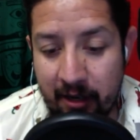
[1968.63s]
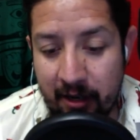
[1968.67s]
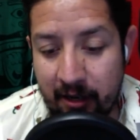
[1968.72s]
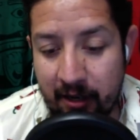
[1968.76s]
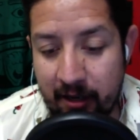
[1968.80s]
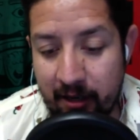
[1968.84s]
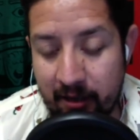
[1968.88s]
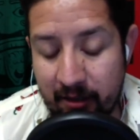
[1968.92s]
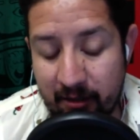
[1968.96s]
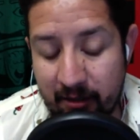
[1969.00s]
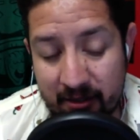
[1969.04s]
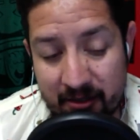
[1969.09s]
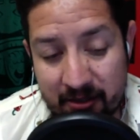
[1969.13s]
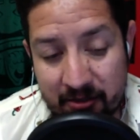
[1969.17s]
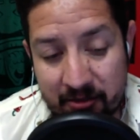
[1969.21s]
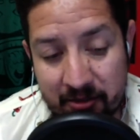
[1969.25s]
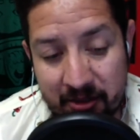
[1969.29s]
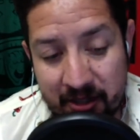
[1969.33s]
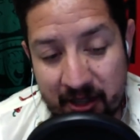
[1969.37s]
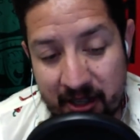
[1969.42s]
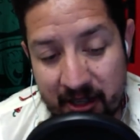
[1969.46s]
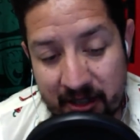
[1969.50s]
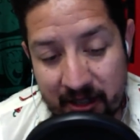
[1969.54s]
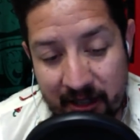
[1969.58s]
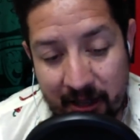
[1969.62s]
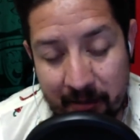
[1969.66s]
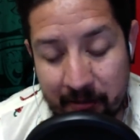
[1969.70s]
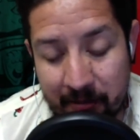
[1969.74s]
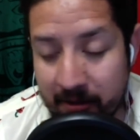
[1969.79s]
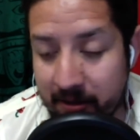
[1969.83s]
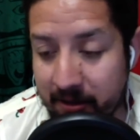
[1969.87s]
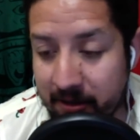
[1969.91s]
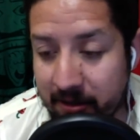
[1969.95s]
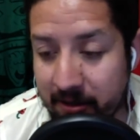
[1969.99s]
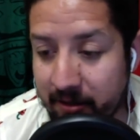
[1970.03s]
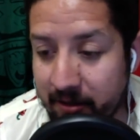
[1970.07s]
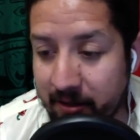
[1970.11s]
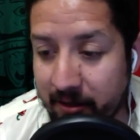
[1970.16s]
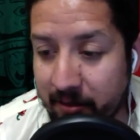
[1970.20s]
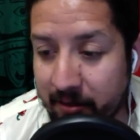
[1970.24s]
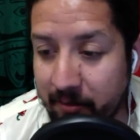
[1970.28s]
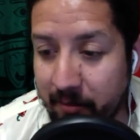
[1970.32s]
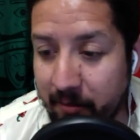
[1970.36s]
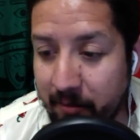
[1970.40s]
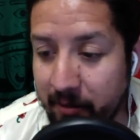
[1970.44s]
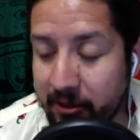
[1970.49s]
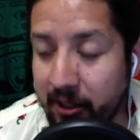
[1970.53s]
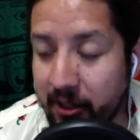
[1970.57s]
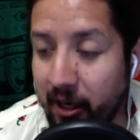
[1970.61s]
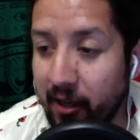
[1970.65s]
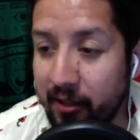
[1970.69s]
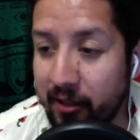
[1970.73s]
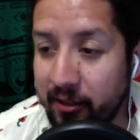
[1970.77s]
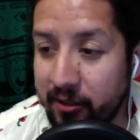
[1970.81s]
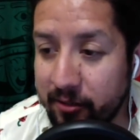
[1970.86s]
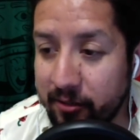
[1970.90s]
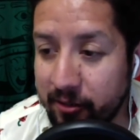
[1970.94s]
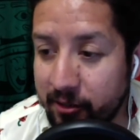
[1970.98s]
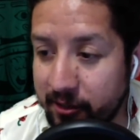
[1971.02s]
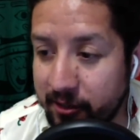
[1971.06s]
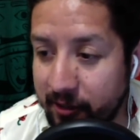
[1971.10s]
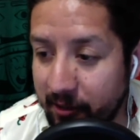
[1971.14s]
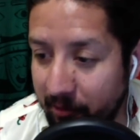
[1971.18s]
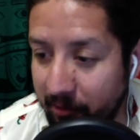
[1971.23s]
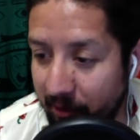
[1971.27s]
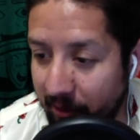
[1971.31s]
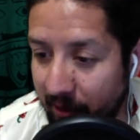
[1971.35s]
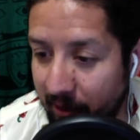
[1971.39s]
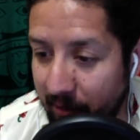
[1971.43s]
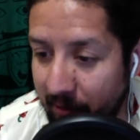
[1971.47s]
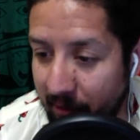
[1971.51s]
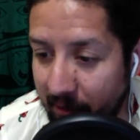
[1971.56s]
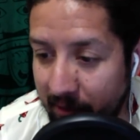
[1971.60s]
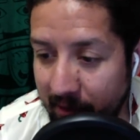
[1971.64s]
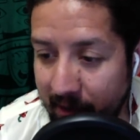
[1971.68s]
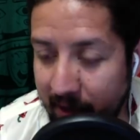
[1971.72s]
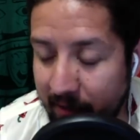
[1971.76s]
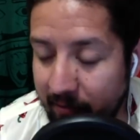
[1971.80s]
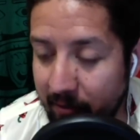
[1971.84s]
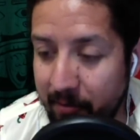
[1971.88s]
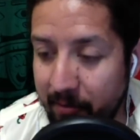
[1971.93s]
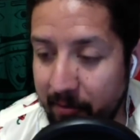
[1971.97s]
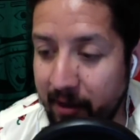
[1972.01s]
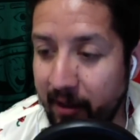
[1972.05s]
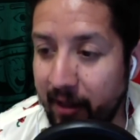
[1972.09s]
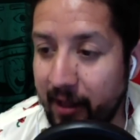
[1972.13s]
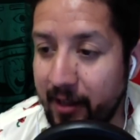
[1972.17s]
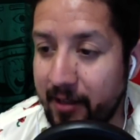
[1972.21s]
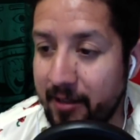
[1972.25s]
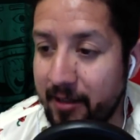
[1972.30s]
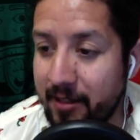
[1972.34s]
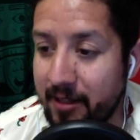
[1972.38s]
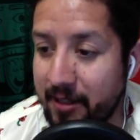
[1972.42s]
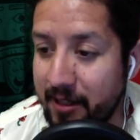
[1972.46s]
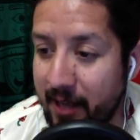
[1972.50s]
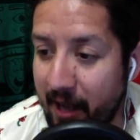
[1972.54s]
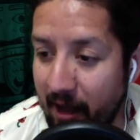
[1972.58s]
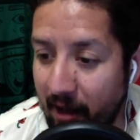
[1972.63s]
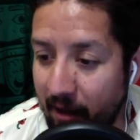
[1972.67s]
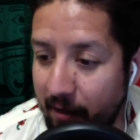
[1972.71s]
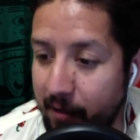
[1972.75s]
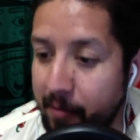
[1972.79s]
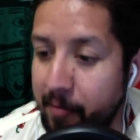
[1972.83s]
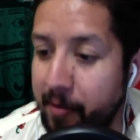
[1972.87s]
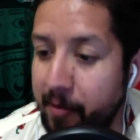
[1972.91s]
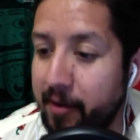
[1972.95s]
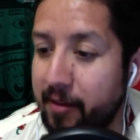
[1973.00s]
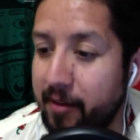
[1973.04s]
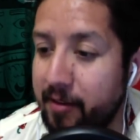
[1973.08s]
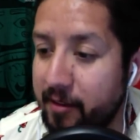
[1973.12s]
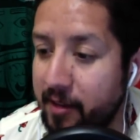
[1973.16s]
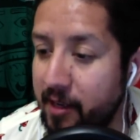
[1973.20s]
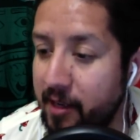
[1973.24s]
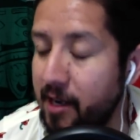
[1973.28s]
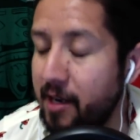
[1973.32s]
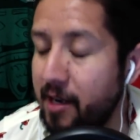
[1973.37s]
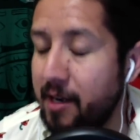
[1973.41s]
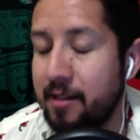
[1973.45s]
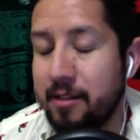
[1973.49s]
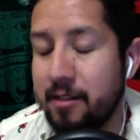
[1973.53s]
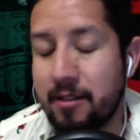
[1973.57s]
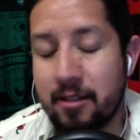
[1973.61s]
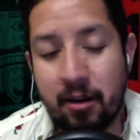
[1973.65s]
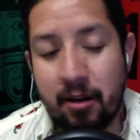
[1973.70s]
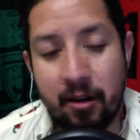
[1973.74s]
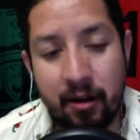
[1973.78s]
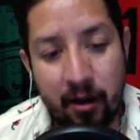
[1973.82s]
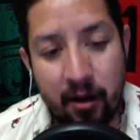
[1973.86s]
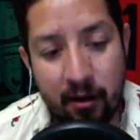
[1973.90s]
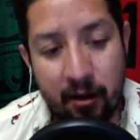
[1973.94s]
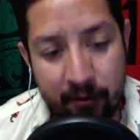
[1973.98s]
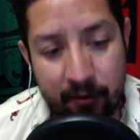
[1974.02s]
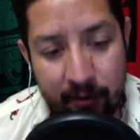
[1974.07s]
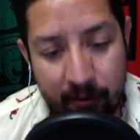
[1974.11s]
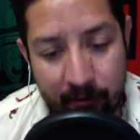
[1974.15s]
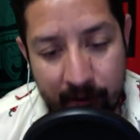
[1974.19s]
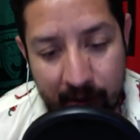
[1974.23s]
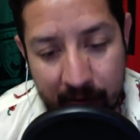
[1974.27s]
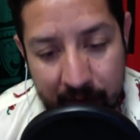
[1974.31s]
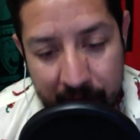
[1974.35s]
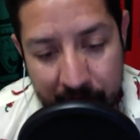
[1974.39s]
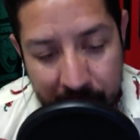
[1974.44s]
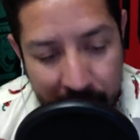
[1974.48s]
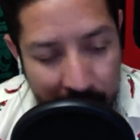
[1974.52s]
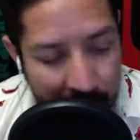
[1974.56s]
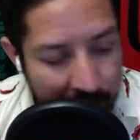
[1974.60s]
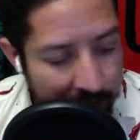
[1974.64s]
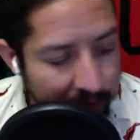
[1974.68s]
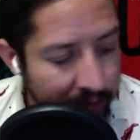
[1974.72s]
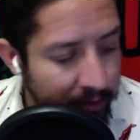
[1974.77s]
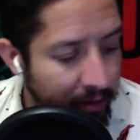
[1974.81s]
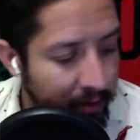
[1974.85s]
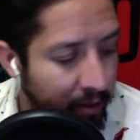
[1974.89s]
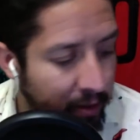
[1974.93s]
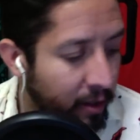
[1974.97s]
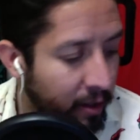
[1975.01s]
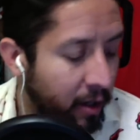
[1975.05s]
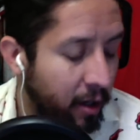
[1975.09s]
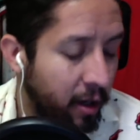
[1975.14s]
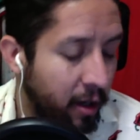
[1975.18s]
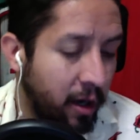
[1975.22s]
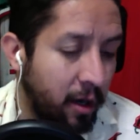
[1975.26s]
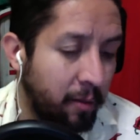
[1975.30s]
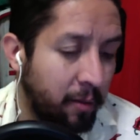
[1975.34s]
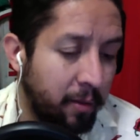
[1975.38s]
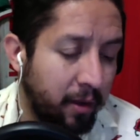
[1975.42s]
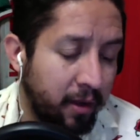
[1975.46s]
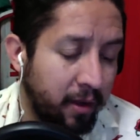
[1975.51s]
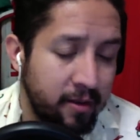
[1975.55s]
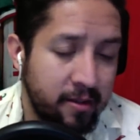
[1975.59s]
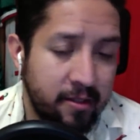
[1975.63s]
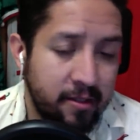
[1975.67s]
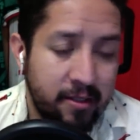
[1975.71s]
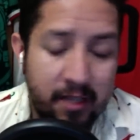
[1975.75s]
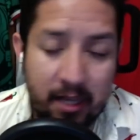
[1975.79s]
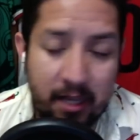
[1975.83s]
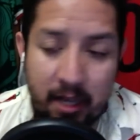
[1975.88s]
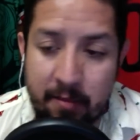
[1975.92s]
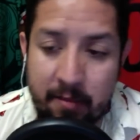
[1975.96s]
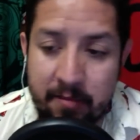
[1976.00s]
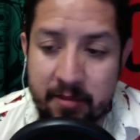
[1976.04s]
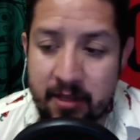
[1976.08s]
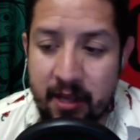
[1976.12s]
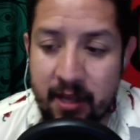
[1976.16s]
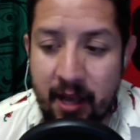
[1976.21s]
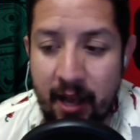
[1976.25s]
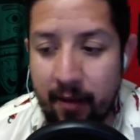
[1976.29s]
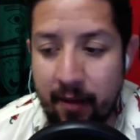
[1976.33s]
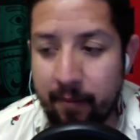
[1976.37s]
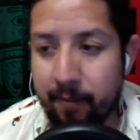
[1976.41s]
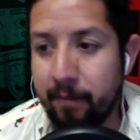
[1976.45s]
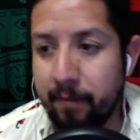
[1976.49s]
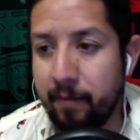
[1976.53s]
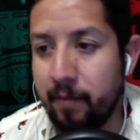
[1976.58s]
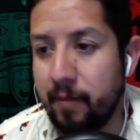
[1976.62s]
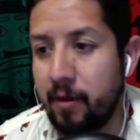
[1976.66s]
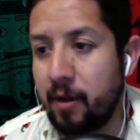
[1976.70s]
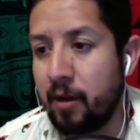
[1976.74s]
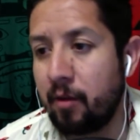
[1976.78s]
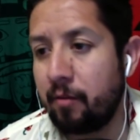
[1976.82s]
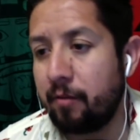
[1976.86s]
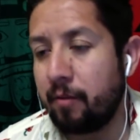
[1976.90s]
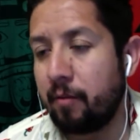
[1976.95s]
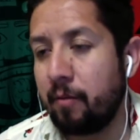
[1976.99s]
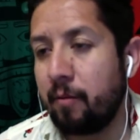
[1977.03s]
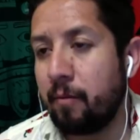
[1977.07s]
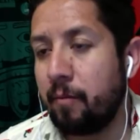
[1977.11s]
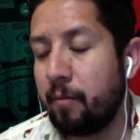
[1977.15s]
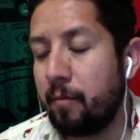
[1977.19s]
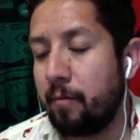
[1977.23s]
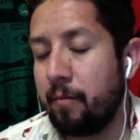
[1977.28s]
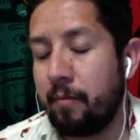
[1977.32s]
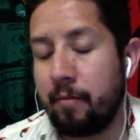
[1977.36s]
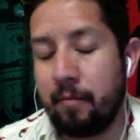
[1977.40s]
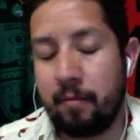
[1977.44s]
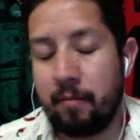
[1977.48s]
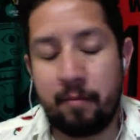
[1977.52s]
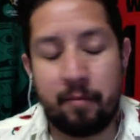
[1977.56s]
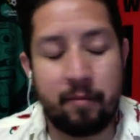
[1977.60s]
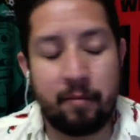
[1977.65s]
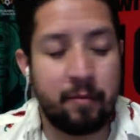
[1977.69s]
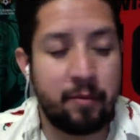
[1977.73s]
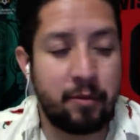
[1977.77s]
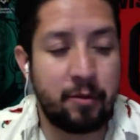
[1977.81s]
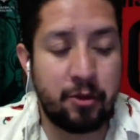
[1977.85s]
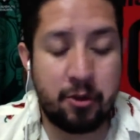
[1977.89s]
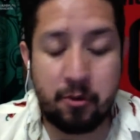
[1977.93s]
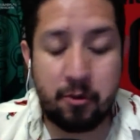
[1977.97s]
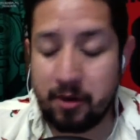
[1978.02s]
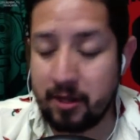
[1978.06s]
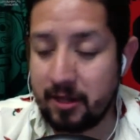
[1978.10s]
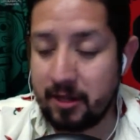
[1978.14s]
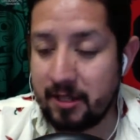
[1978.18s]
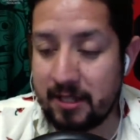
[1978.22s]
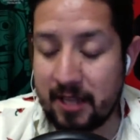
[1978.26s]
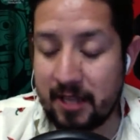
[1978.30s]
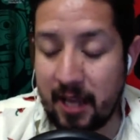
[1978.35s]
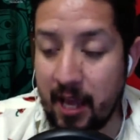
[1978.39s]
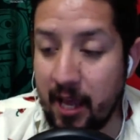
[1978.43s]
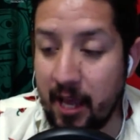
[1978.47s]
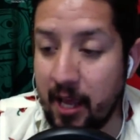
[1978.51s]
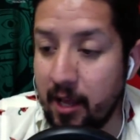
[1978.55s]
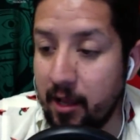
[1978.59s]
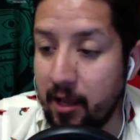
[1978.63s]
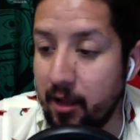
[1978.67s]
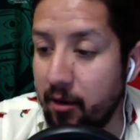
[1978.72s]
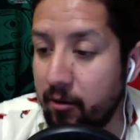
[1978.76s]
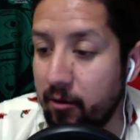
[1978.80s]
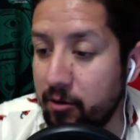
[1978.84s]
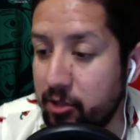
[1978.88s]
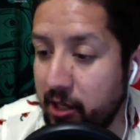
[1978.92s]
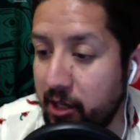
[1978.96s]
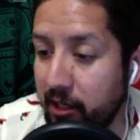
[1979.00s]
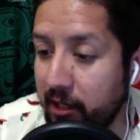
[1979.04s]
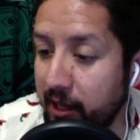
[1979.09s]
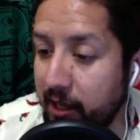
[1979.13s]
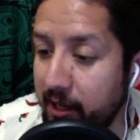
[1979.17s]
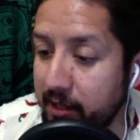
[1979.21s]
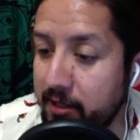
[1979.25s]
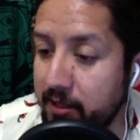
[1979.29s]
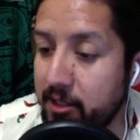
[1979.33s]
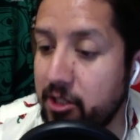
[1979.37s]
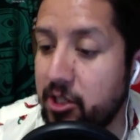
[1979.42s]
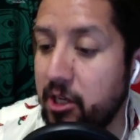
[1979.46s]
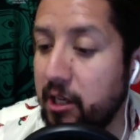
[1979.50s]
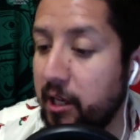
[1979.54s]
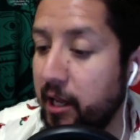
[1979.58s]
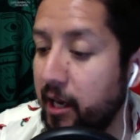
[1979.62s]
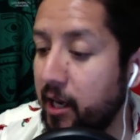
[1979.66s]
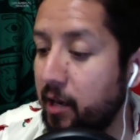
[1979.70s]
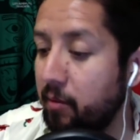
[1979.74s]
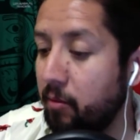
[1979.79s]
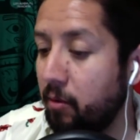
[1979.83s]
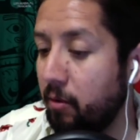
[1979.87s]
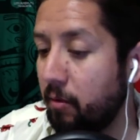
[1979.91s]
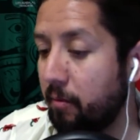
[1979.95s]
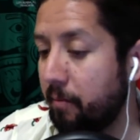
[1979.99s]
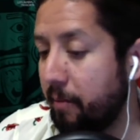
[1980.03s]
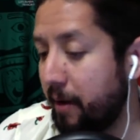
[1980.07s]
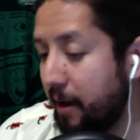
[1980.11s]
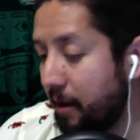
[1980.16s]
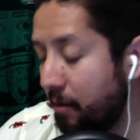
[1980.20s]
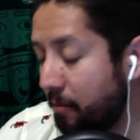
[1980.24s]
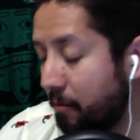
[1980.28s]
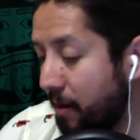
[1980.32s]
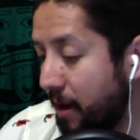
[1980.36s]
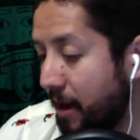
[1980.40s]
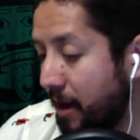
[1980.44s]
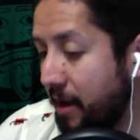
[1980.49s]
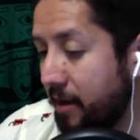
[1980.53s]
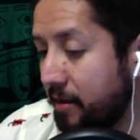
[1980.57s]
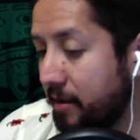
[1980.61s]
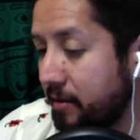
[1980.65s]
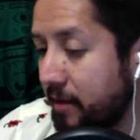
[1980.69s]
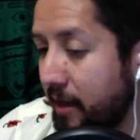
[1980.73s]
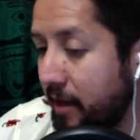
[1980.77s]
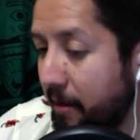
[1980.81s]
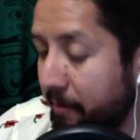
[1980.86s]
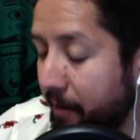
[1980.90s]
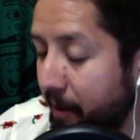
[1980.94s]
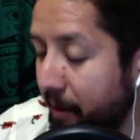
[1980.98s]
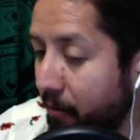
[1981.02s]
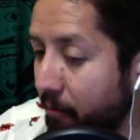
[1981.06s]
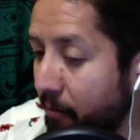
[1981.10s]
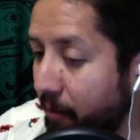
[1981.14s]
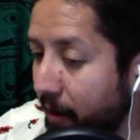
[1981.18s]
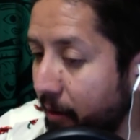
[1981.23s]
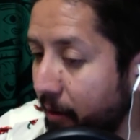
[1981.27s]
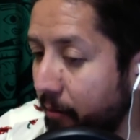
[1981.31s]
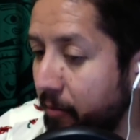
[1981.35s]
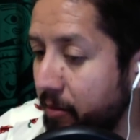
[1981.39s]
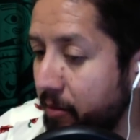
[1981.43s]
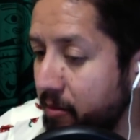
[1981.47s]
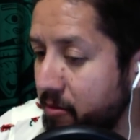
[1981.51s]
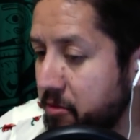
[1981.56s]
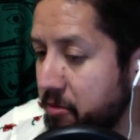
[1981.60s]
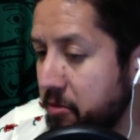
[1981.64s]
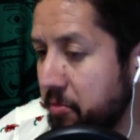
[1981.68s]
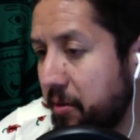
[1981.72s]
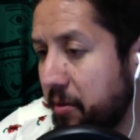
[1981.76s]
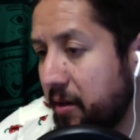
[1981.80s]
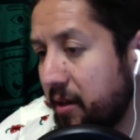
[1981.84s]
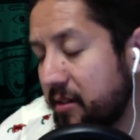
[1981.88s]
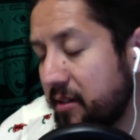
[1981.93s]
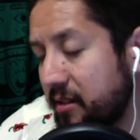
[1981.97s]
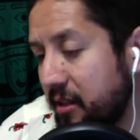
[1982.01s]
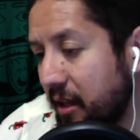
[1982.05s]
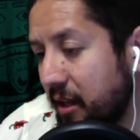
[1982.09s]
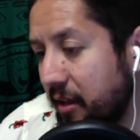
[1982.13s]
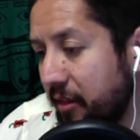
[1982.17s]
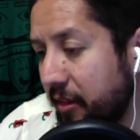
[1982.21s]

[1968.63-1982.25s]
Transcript: there's really isn't that much controversy with him. I think everybody likes the style. Everybody's seen it started off on the right foot. Against teams that, you could say, Chile isn't Chile anymore and Paraguay is not Paraguay like we used to, but I